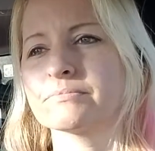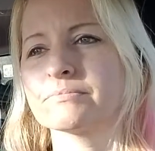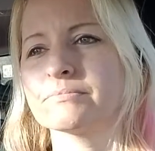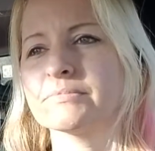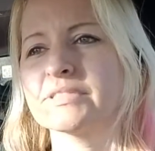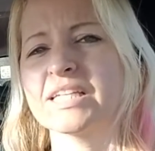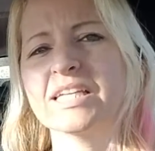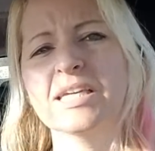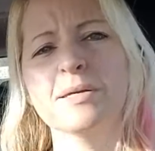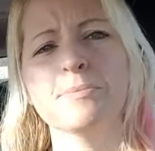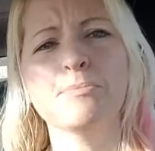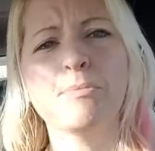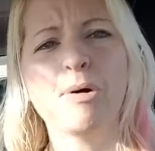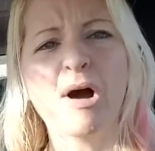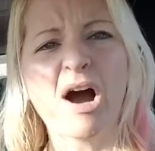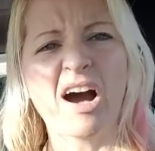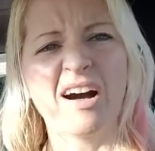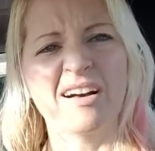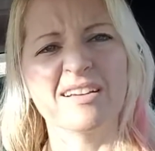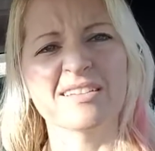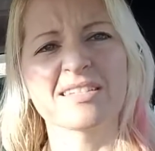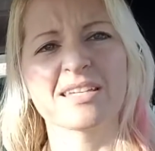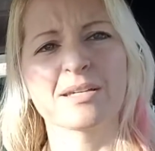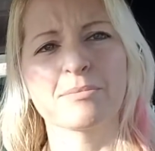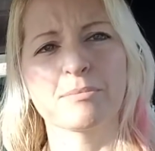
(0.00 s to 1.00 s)
keep
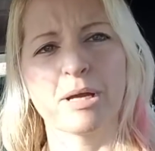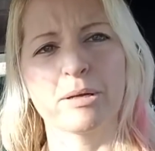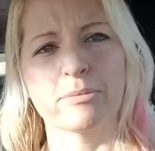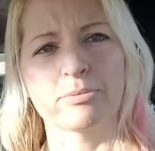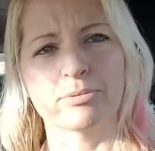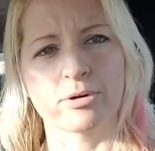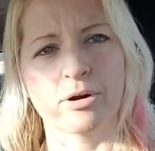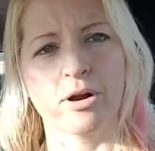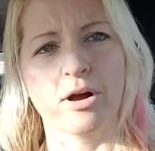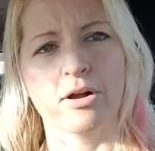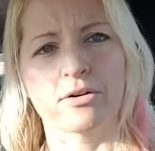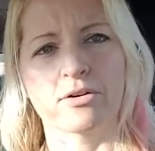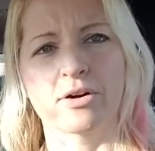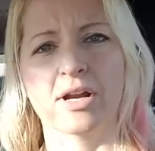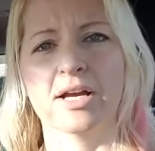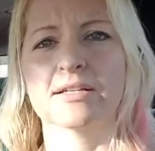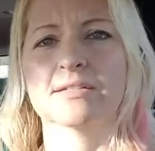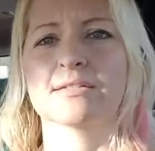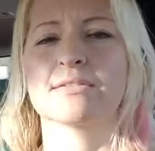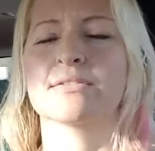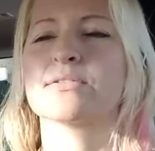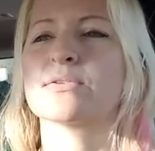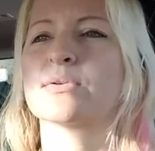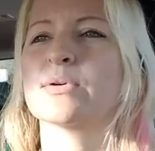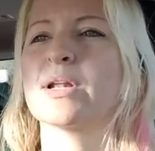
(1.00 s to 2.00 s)
pausing my progress,
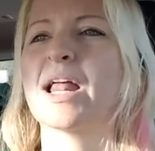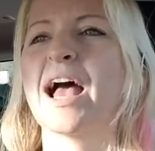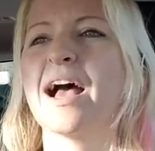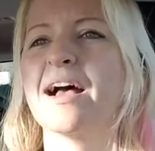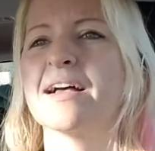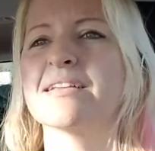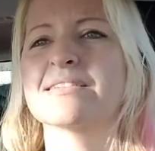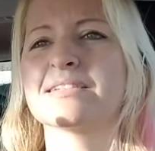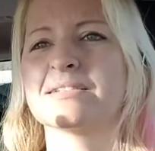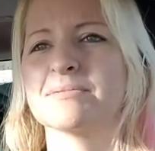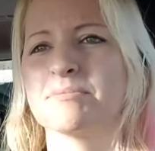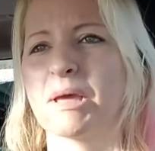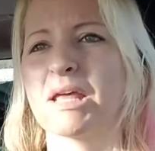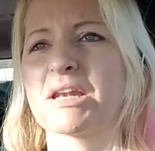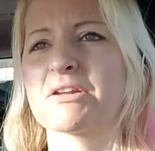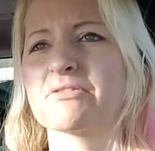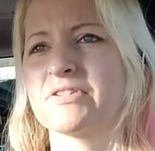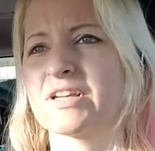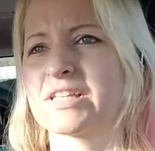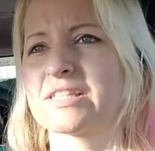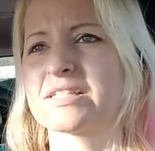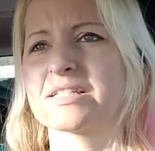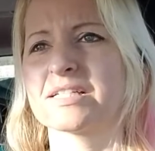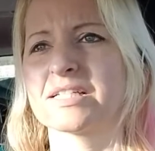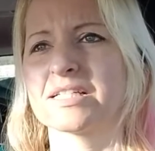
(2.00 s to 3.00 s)
and so it hasn't
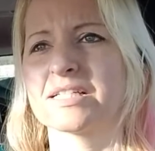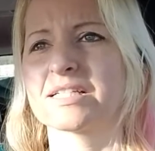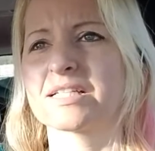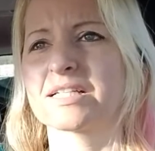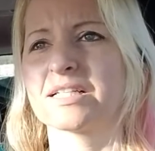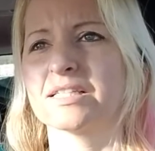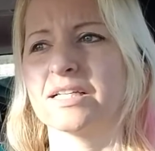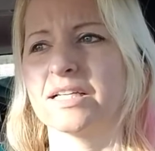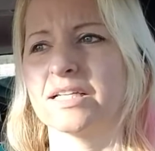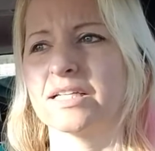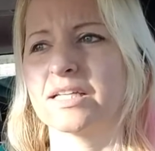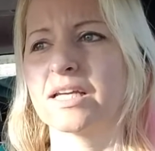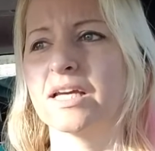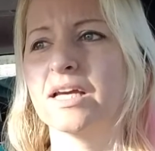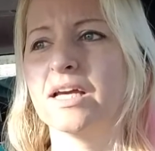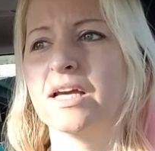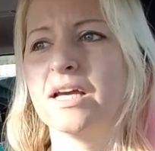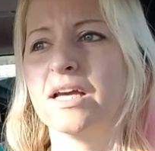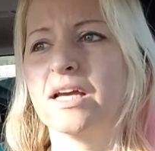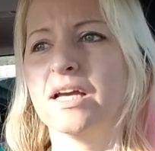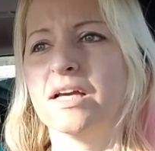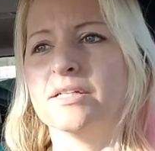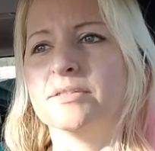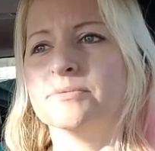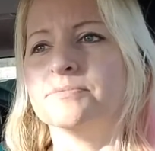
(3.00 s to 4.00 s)
manifested into like
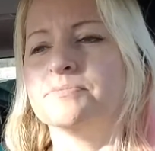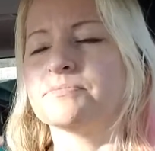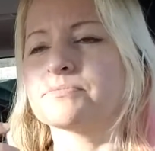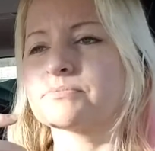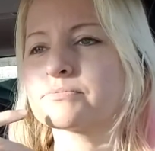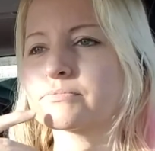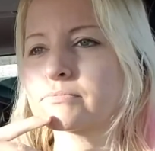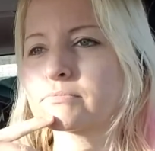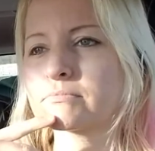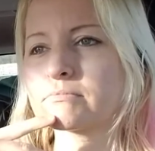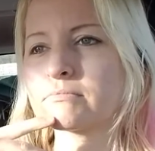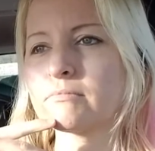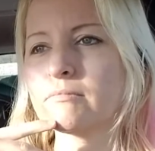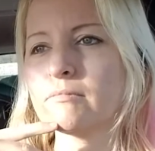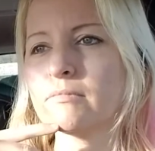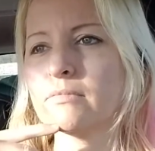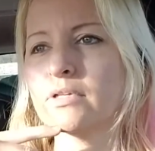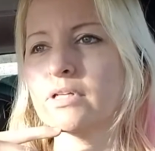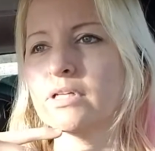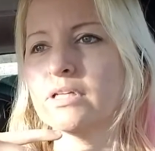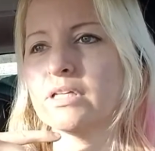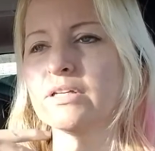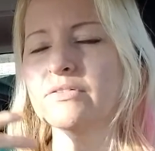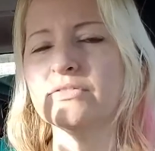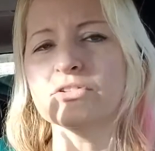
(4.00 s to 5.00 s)

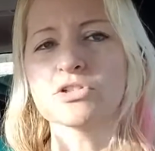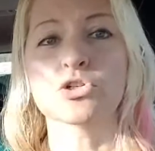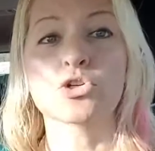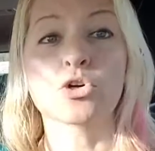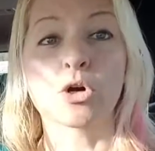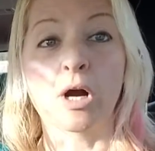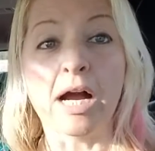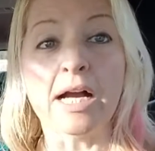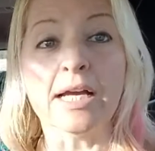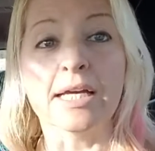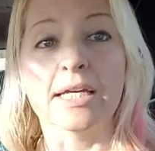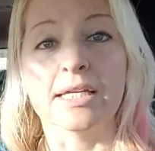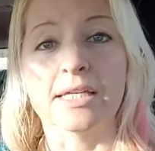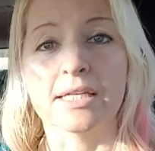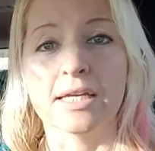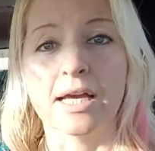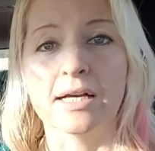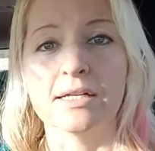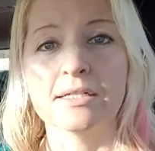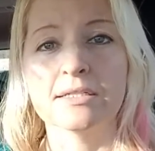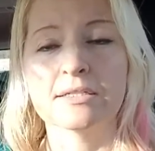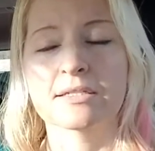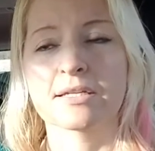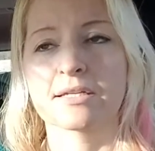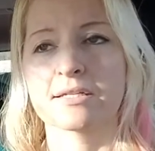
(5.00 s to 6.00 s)
even trying
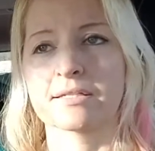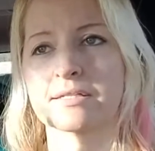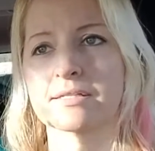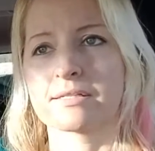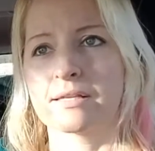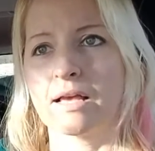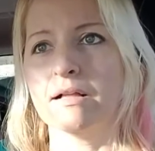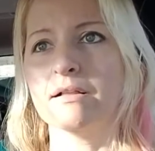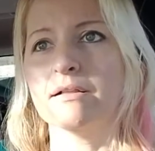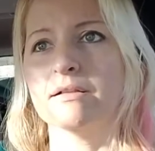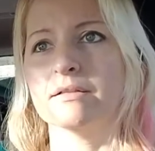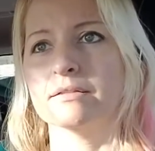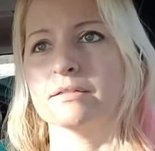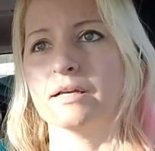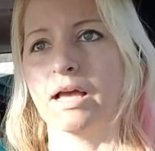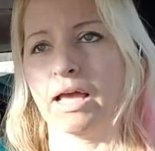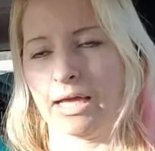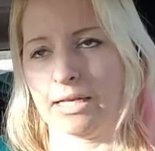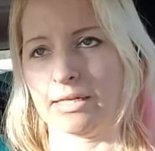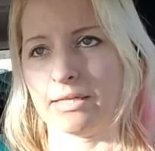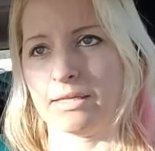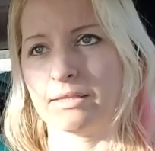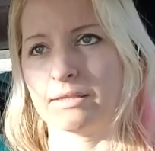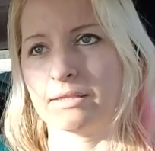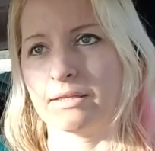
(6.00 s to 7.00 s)
yet to sell
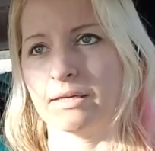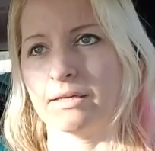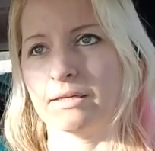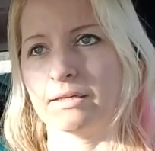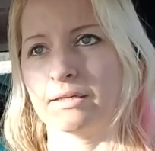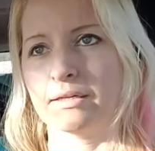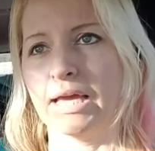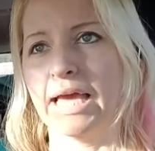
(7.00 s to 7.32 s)
anything.